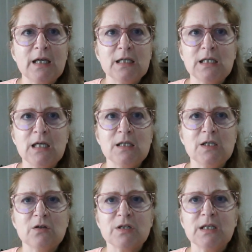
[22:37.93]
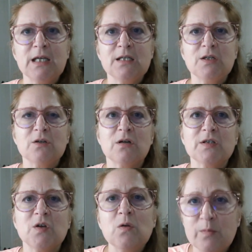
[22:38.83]
it's, it's your, it's your
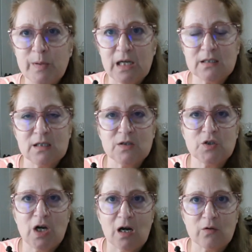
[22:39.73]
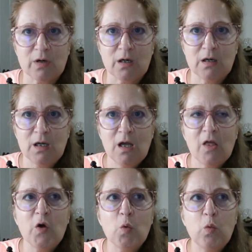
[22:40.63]
solar plexus chakra,
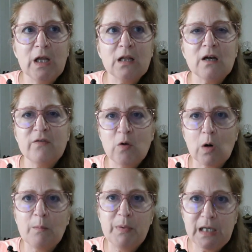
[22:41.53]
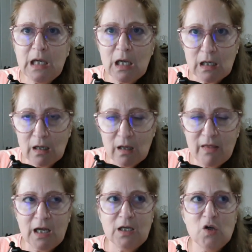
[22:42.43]
the will of your being
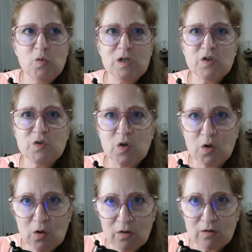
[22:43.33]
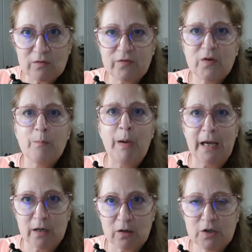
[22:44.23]
that you deserve
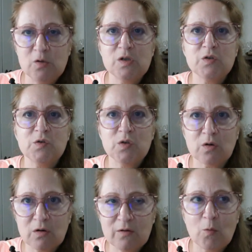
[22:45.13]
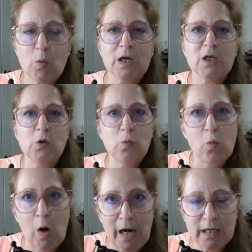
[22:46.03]
better. You deserve what you
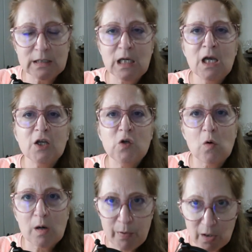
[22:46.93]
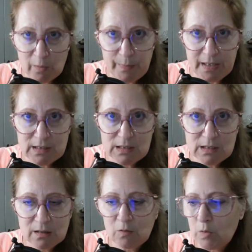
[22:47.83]
want, your
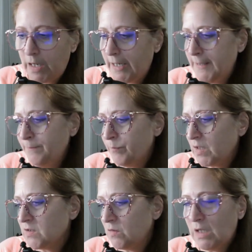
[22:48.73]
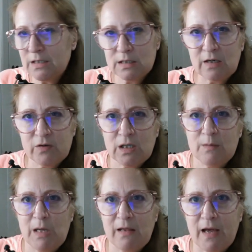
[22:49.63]
purpose. Okay. So let's
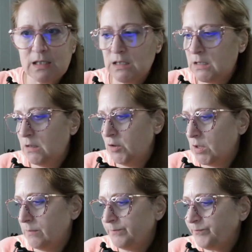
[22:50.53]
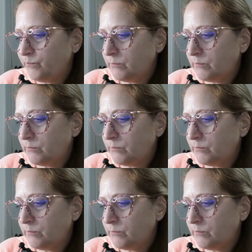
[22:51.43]
definitely make that distinction.